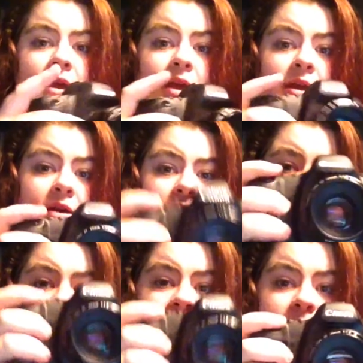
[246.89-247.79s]
It not
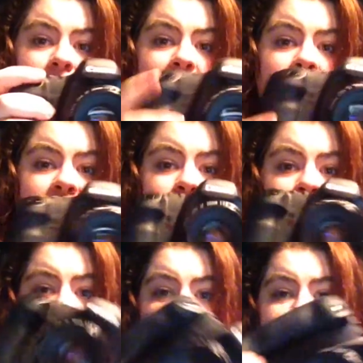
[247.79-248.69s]
only gives me a better
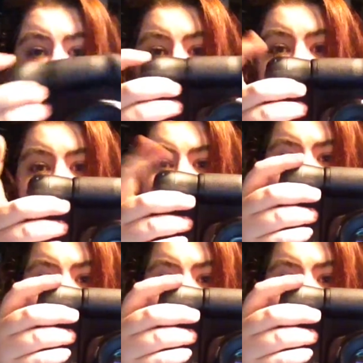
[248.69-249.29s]
support for the camera, but